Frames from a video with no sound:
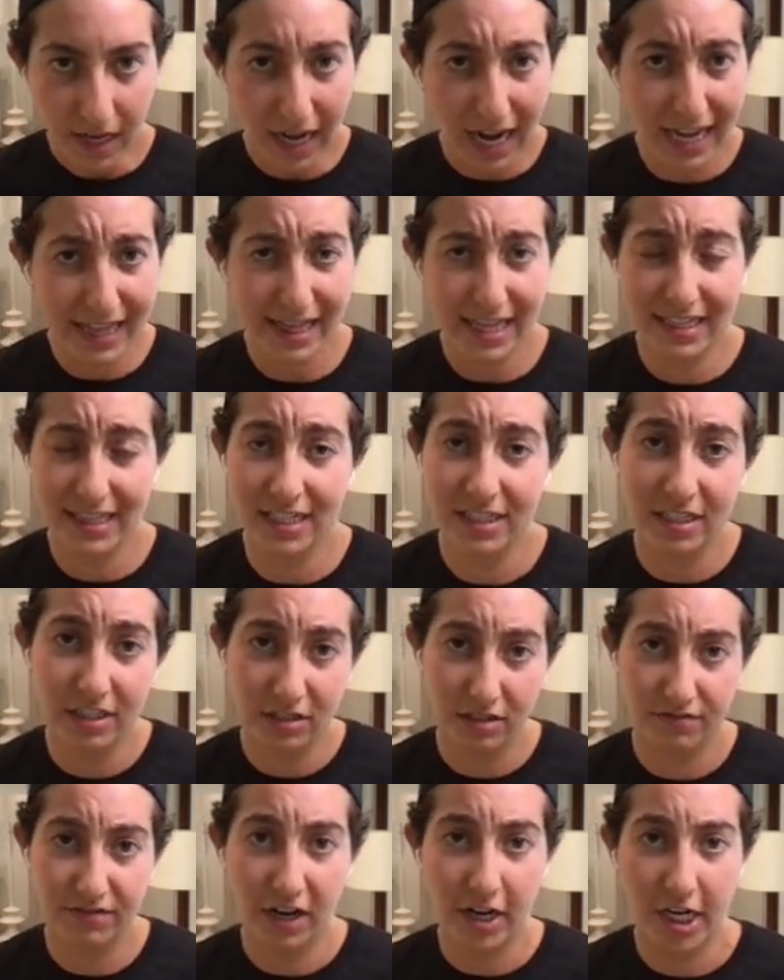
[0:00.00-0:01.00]
I think this is
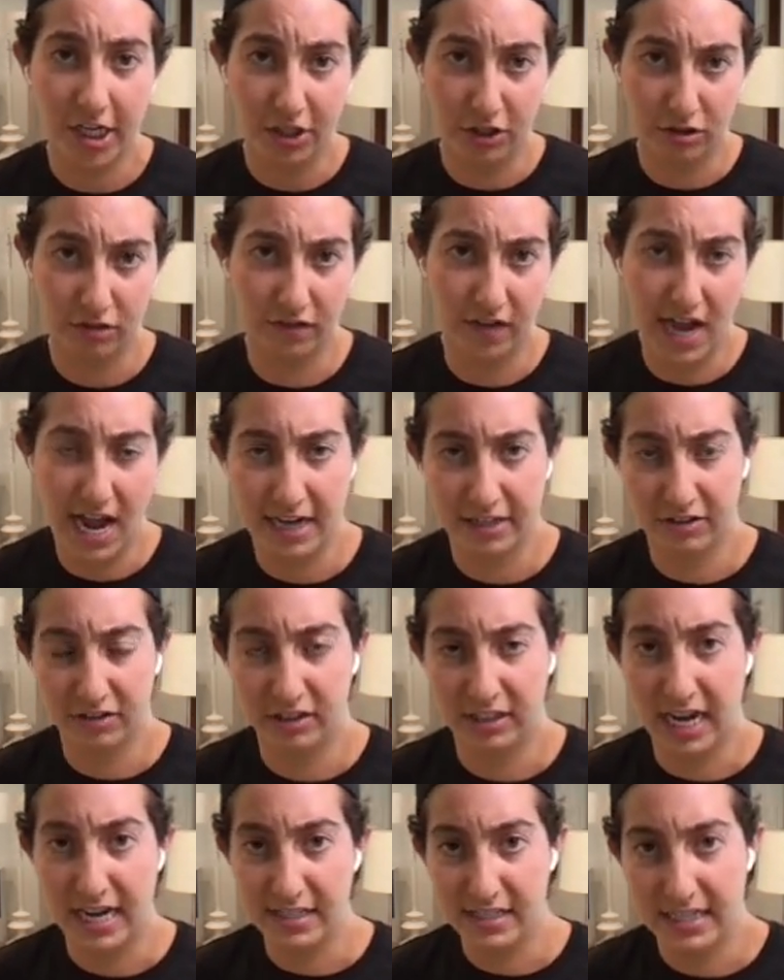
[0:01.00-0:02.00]
a very useful
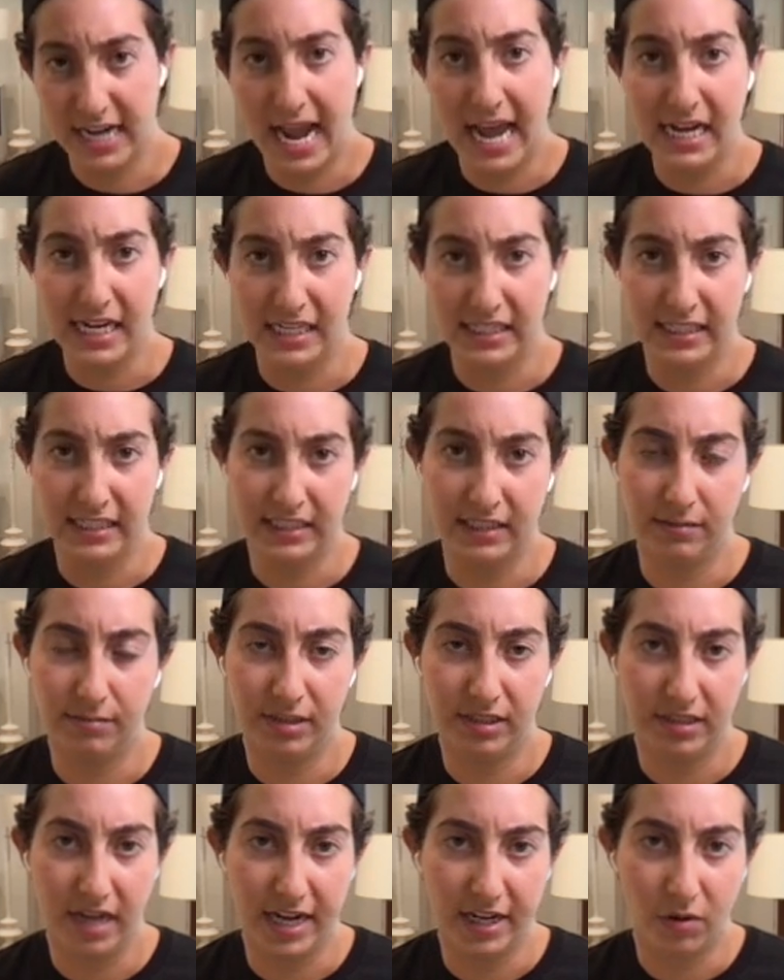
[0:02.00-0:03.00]
exercise in any system
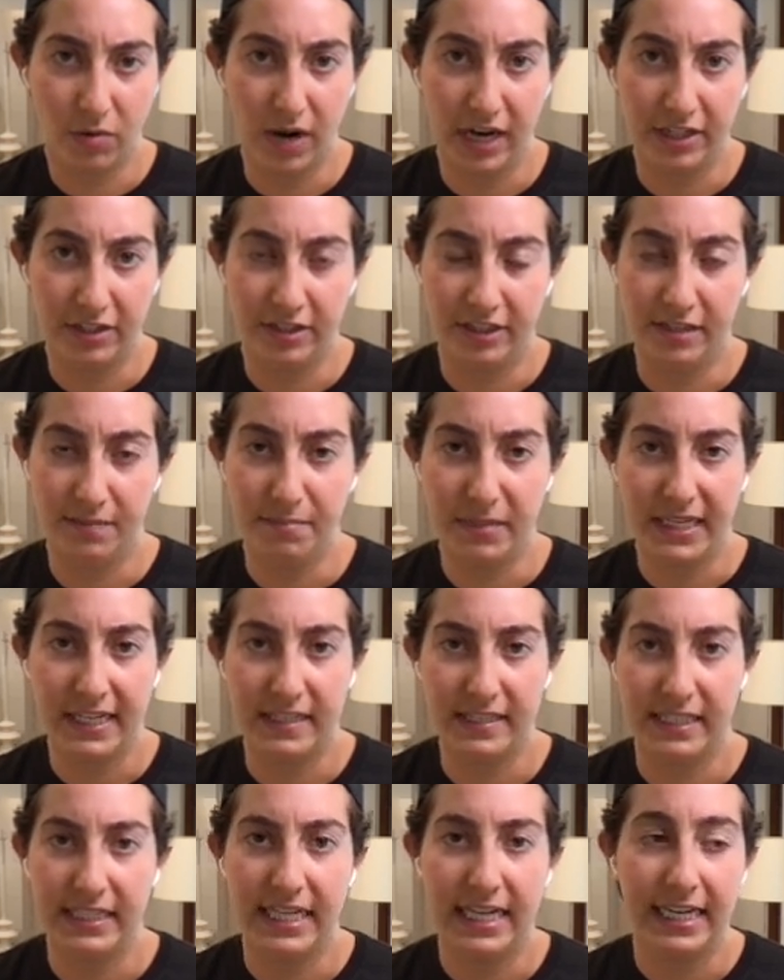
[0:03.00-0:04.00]
design question,
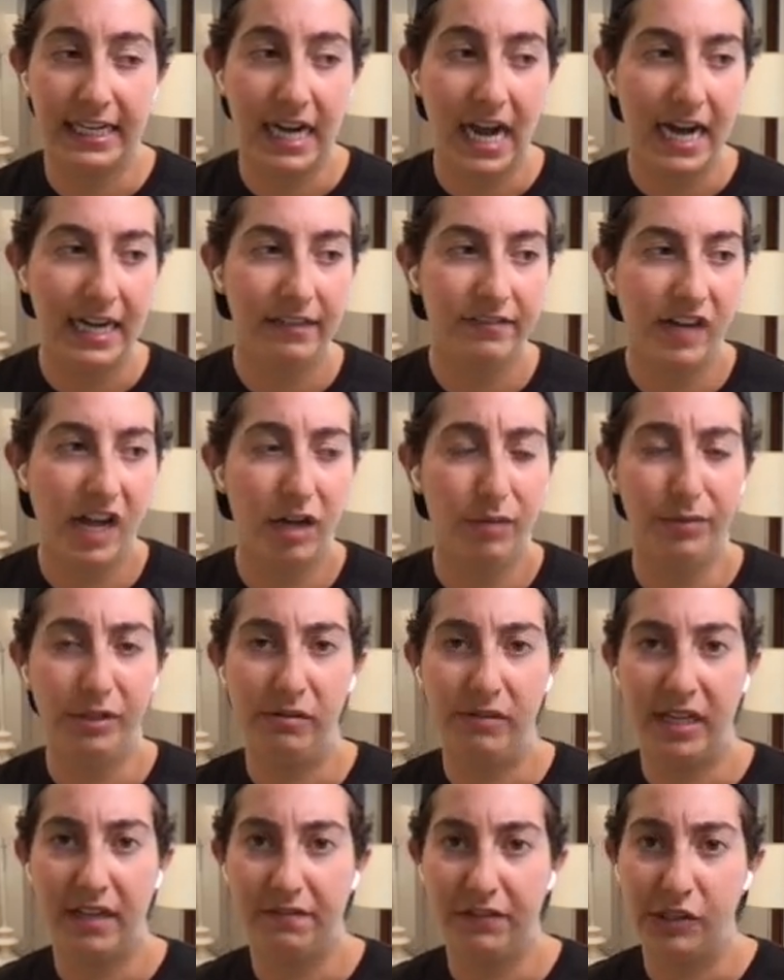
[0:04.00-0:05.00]
because it can kind of help
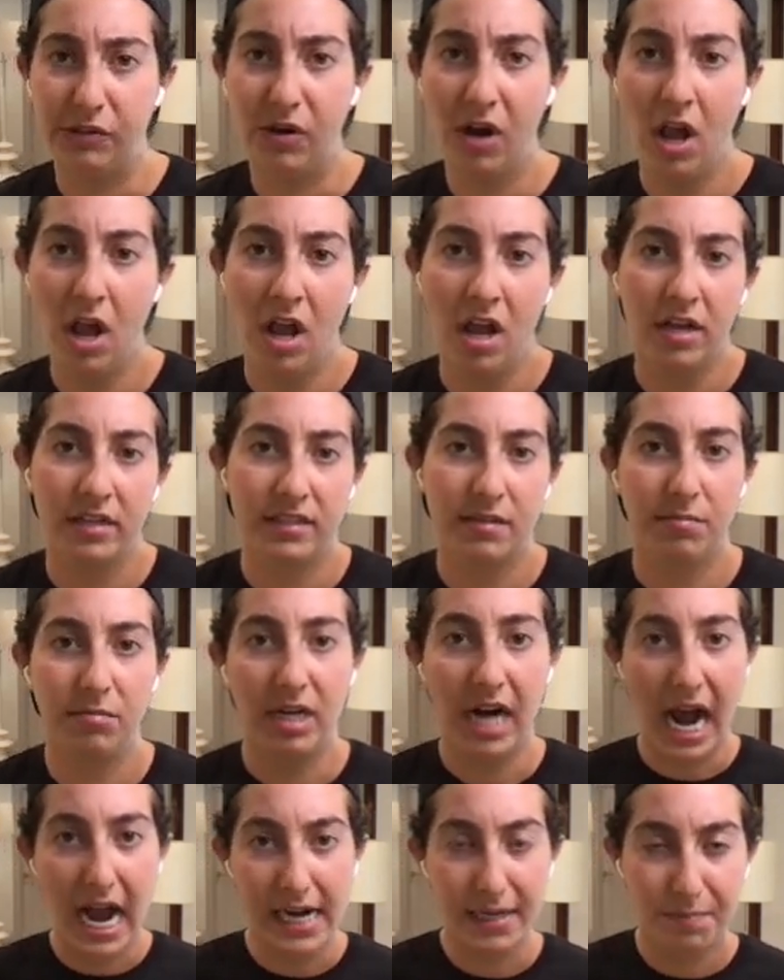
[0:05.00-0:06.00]
you give you some
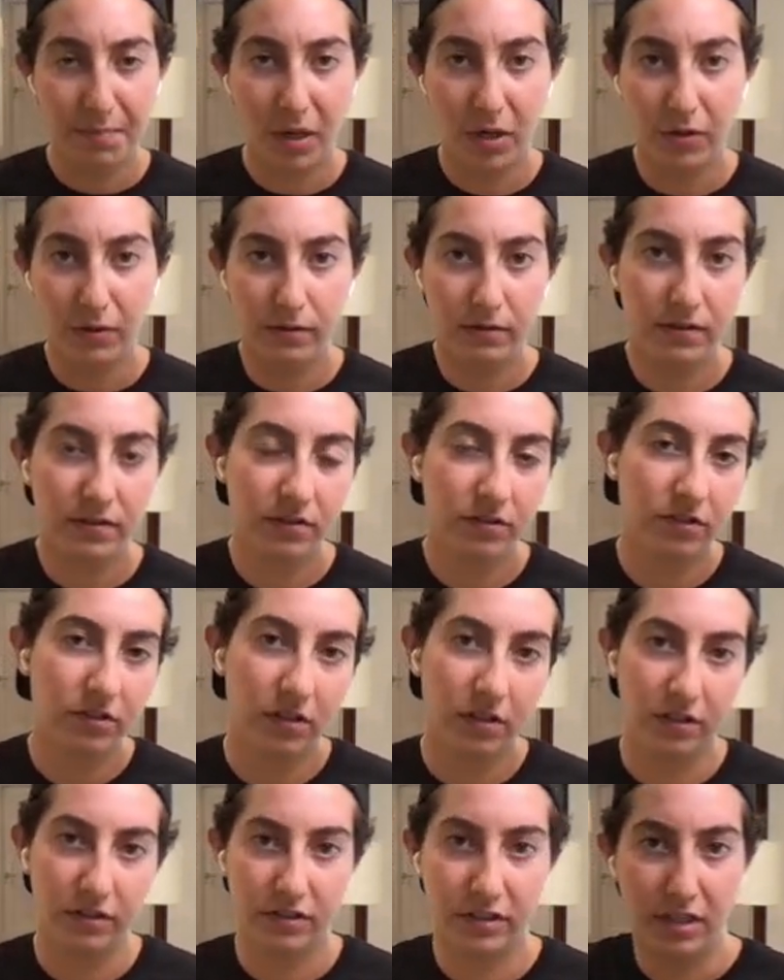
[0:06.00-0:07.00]
guideposts
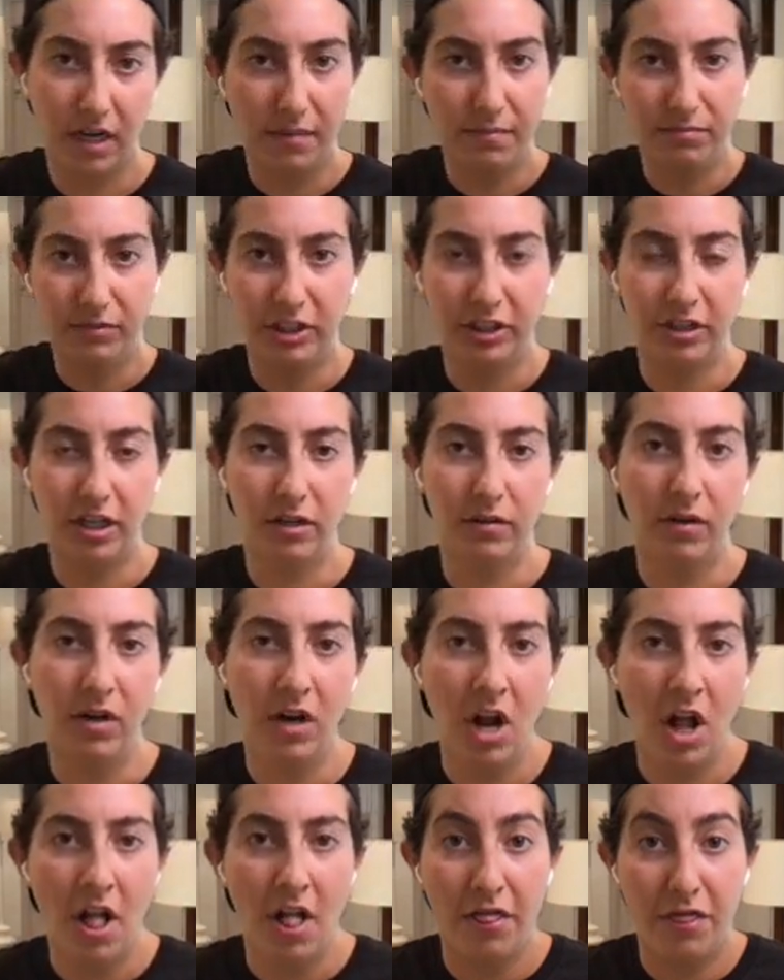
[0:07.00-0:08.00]
or some,
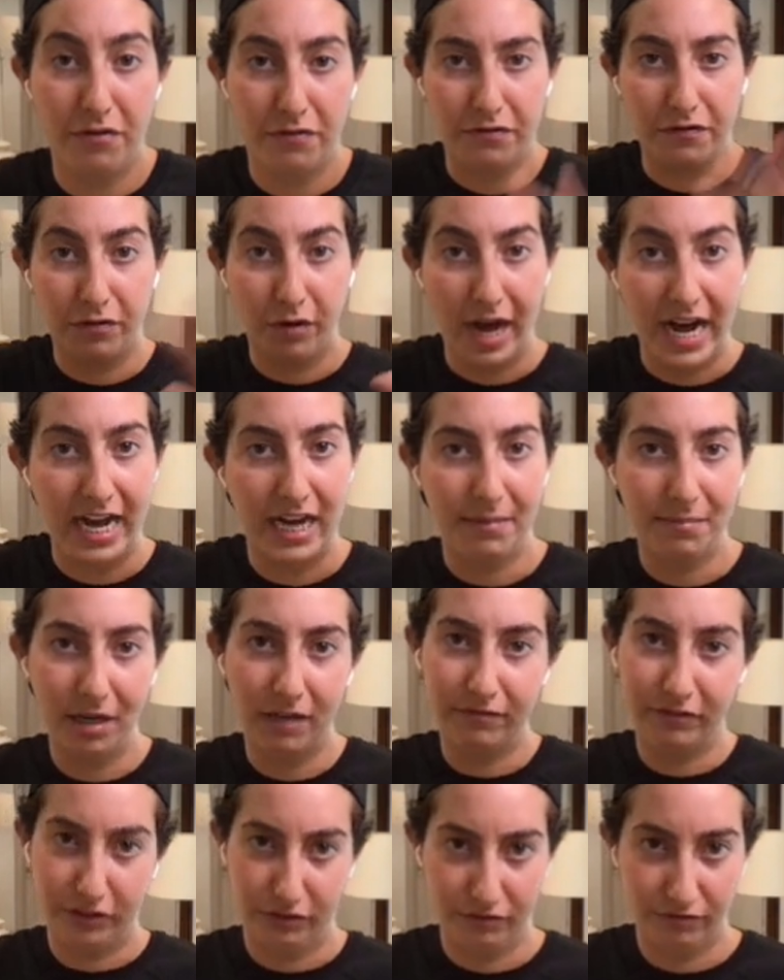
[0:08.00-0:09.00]
the frame
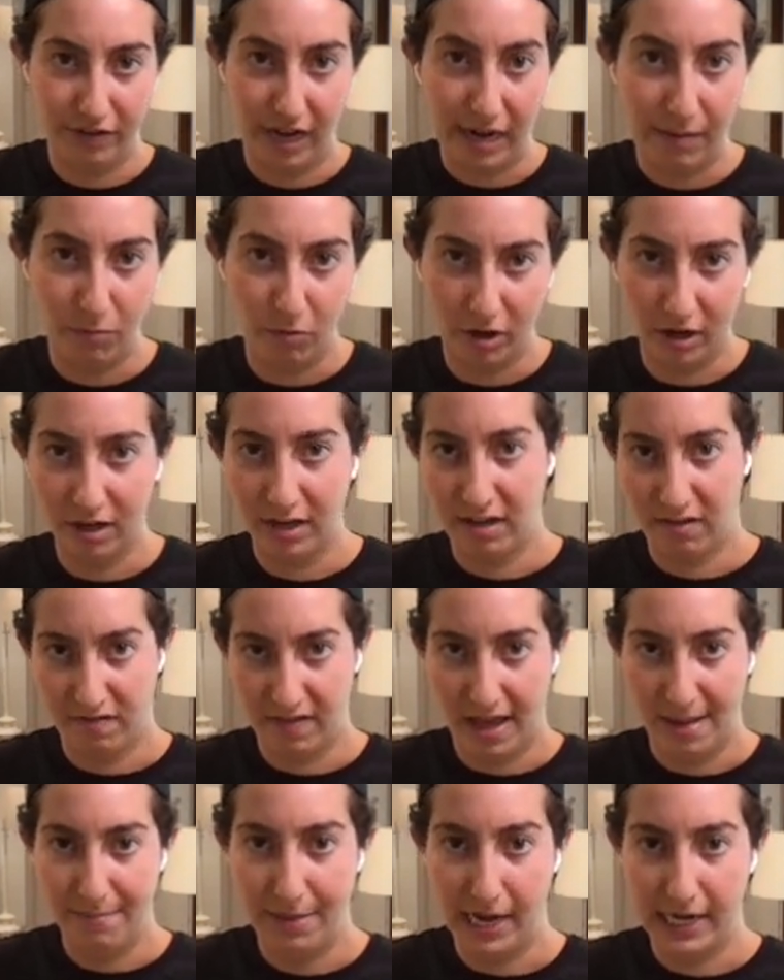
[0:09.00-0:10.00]
of your framework, if
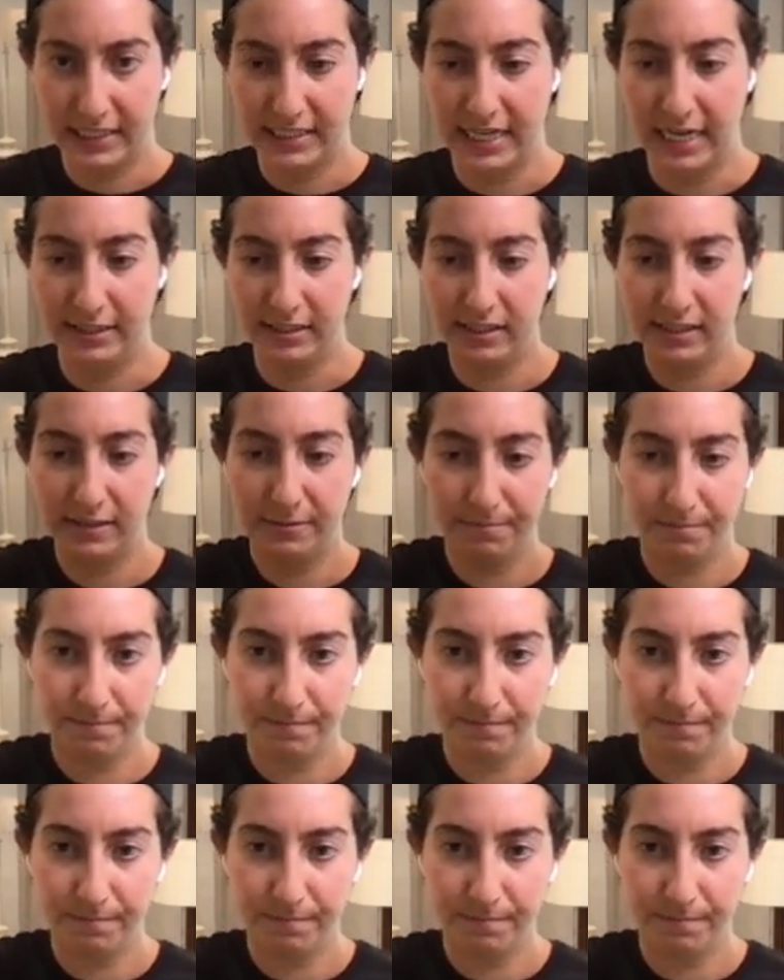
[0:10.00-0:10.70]
that makes sense.